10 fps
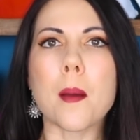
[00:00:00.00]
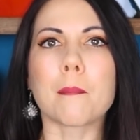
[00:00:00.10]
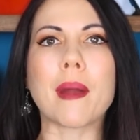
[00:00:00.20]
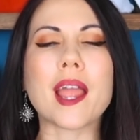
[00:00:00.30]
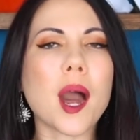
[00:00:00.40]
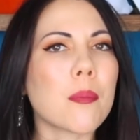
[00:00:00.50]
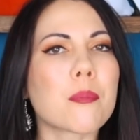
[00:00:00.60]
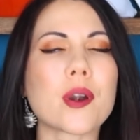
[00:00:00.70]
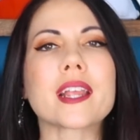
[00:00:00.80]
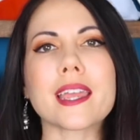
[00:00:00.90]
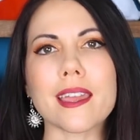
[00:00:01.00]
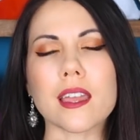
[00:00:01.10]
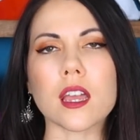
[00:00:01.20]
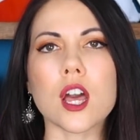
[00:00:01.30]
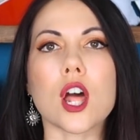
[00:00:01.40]
my
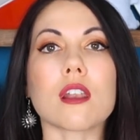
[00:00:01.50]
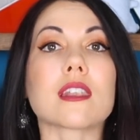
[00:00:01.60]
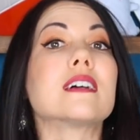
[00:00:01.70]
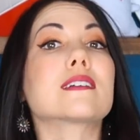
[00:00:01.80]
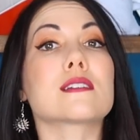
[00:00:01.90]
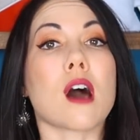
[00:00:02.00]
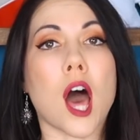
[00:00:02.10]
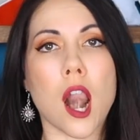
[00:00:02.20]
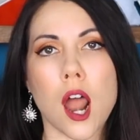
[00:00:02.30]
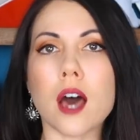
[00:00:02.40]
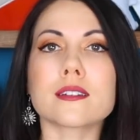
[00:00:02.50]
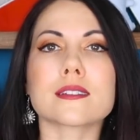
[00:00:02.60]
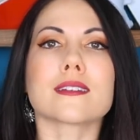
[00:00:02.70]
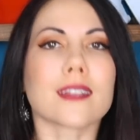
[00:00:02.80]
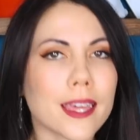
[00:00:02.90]
upbringing looked a lot
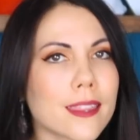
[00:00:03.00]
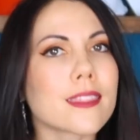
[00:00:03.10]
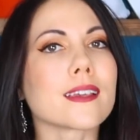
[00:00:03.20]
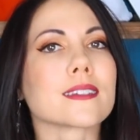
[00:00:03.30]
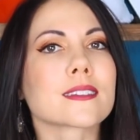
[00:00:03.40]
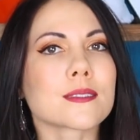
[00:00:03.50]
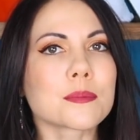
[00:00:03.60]
like this.